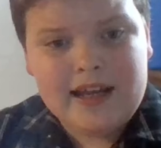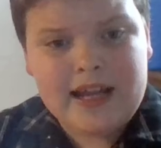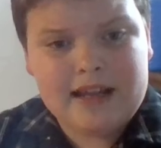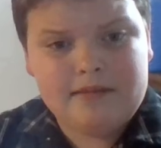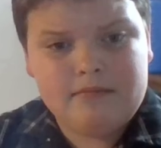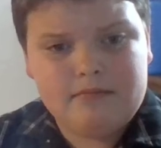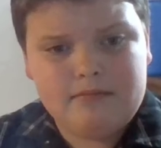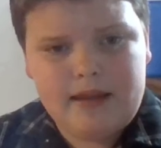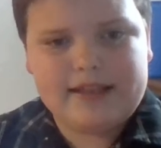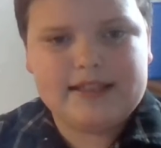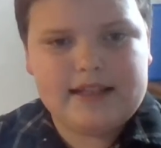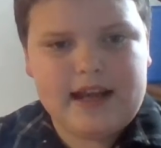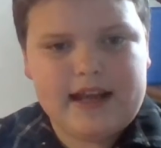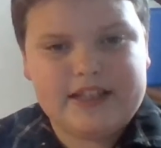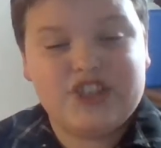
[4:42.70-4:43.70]
it
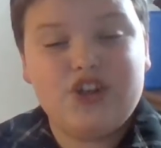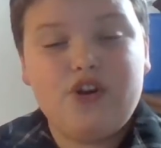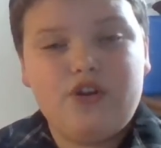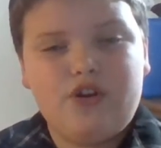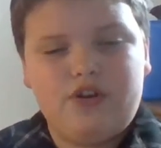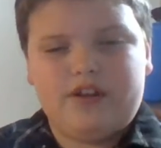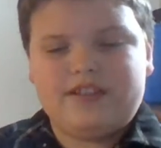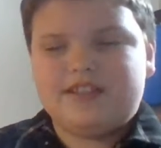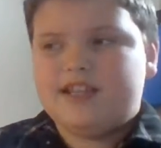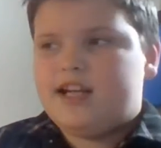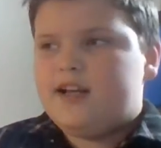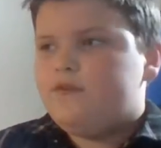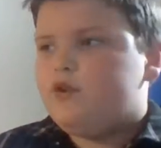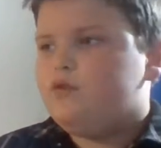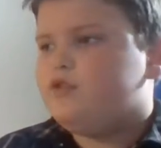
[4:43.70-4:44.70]
makes a nice circle
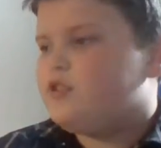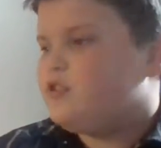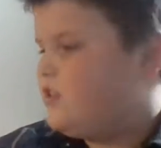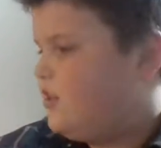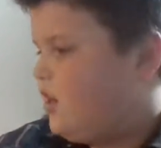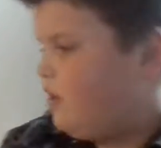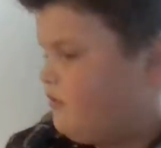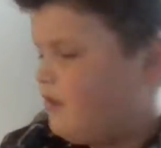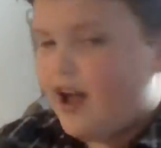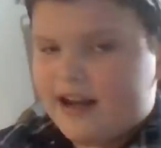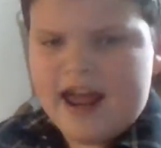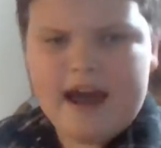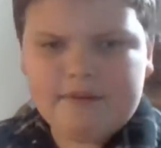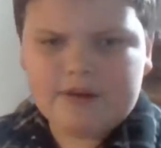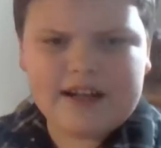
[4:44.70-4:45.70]
instead of you just,
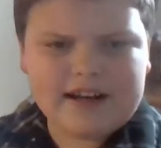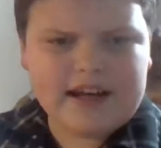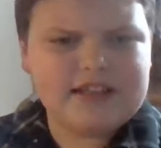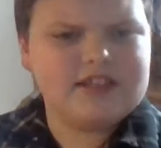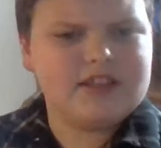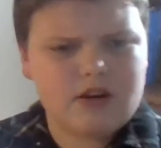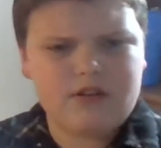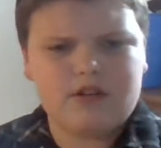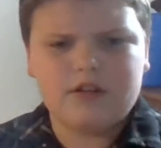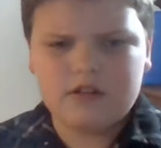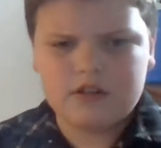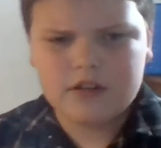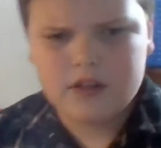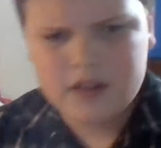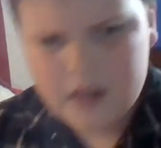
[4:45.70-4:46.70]
not having a nice
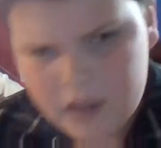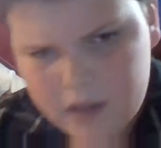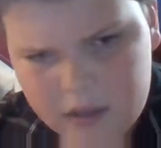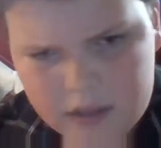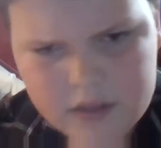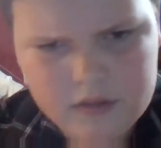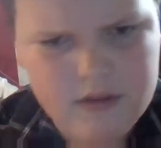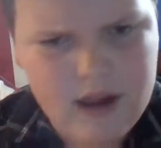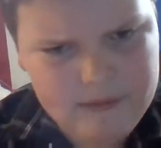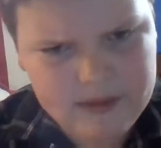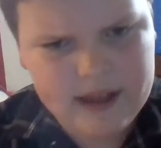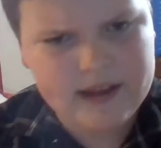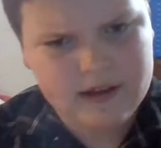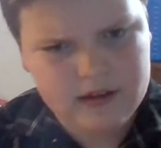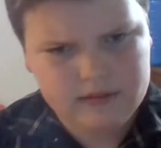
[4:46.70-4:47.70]
circle. You
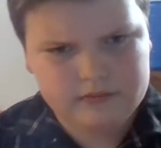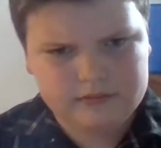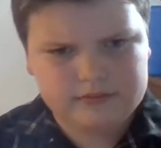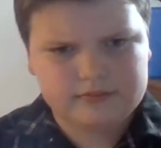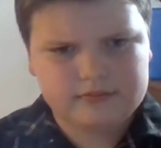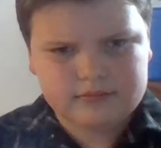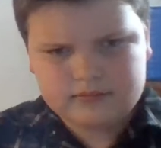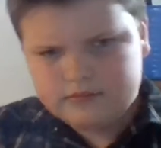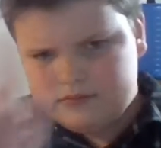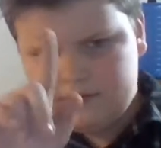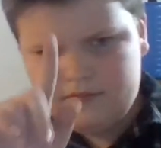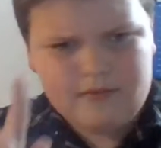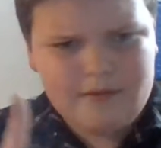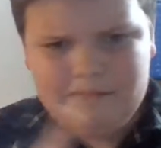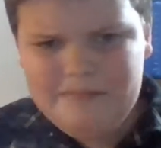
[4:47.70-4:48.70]
have
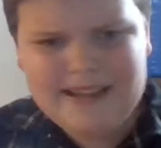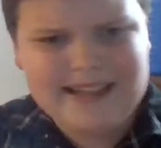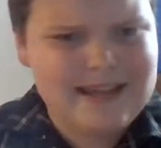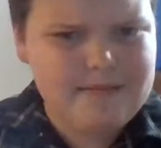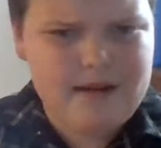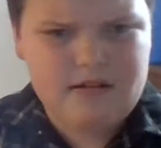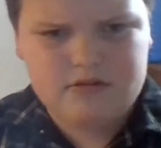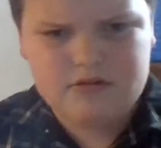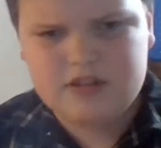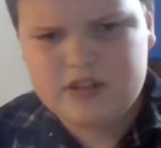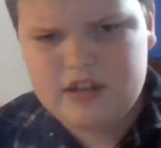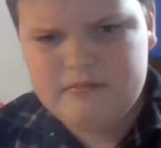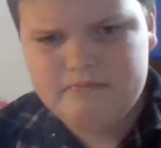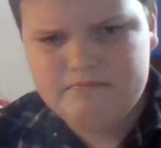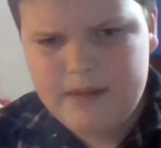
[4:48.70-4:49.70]
Mickey Mouse
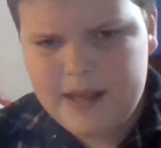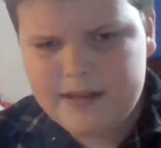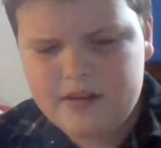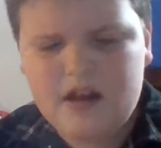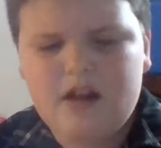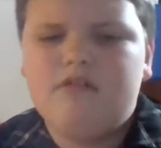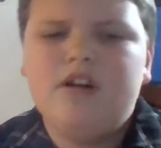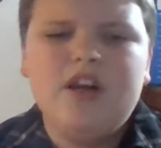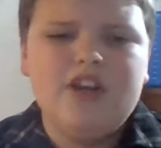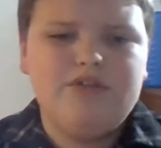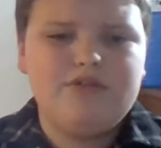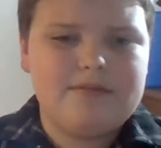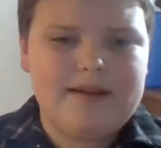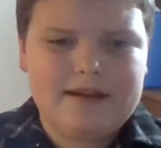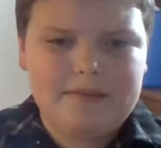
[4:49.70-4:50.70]
shape. No,
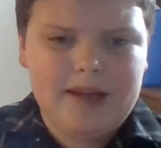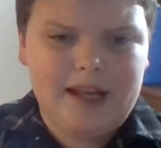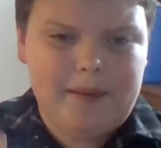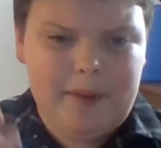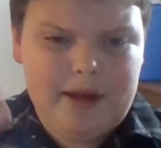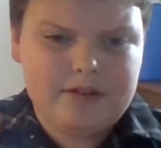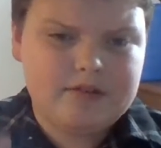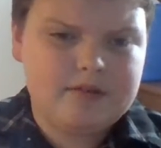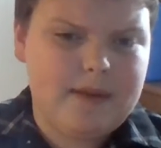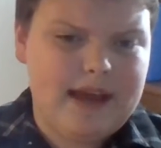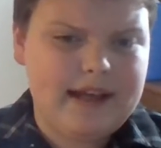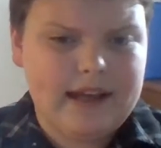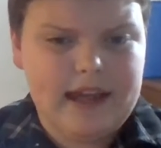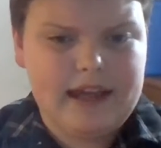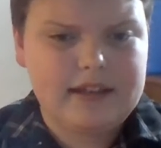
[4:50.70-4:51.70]
you can make Mickey Mouse
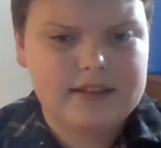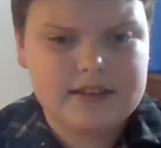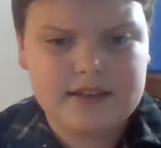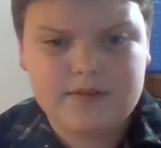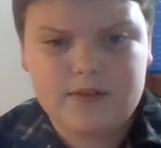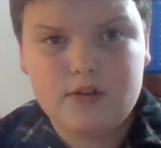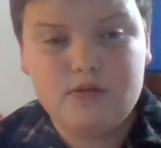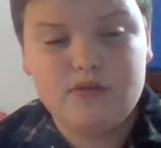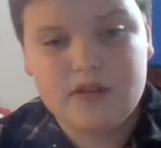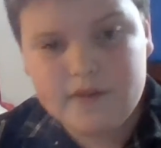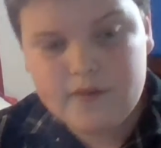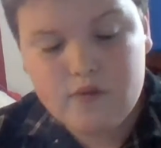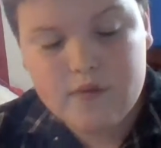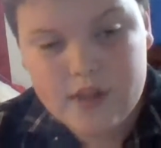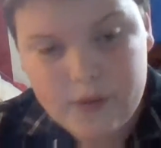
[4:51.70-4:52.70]
pancakes if you
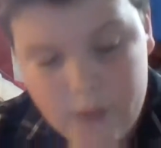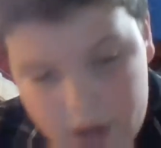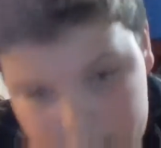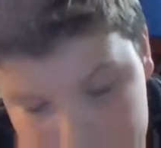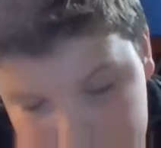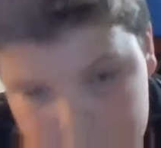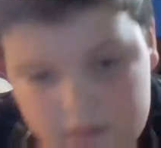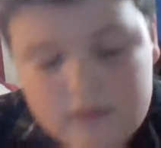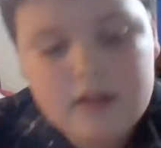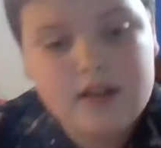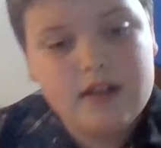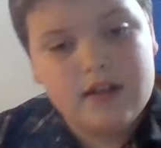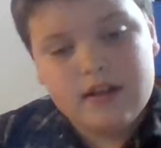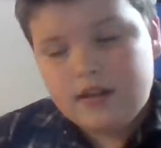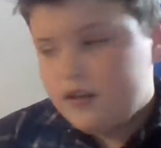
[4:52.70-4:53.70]
really wanted to.
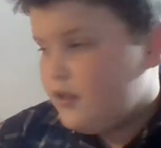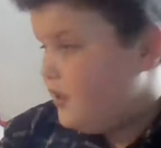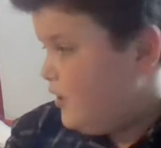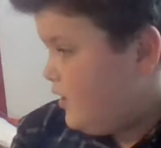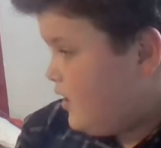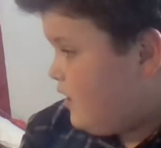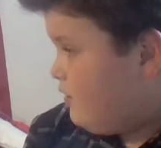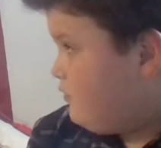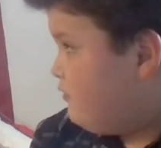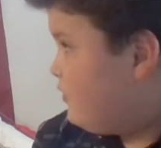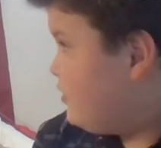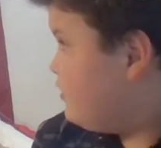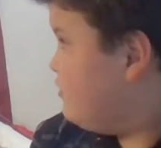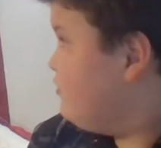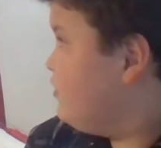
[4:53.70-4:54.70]
You
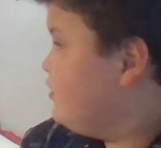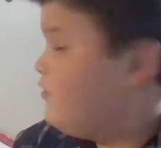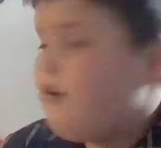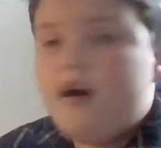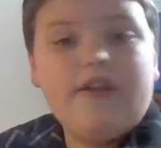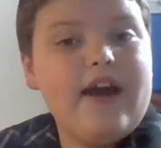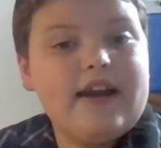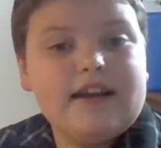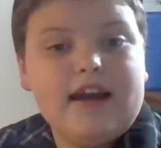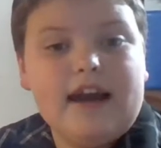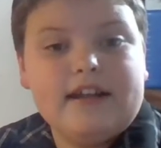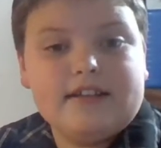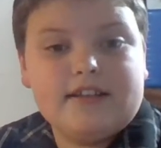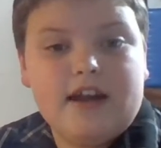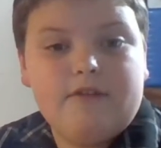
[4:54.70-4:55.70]
could do all that
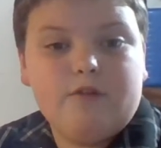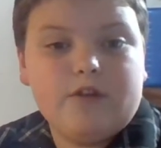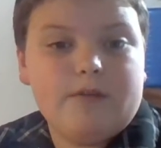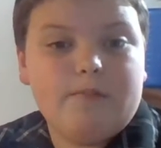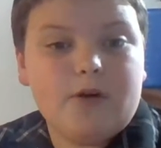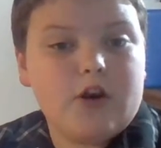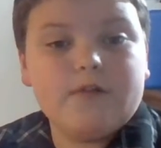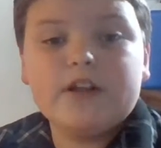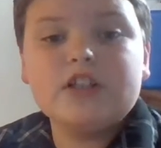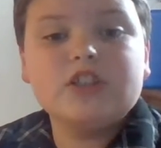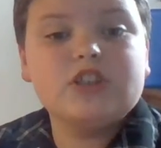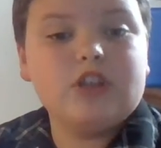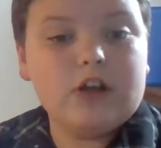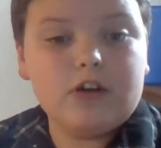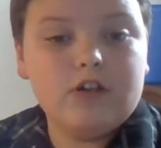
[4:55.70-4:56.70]
kind of stuff with a perfect
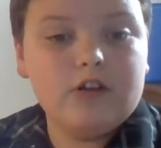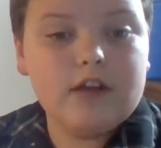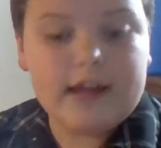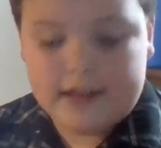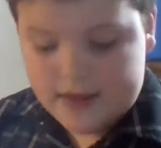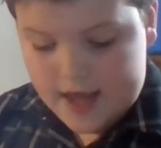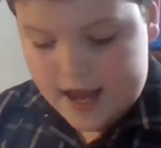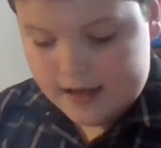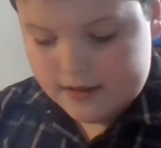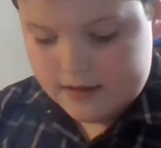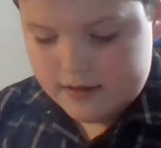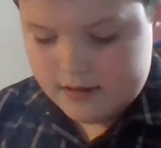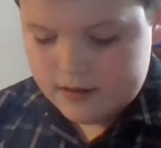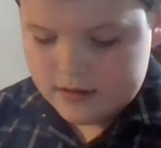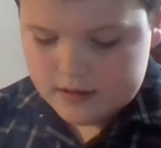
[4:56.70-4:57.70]
circle like that.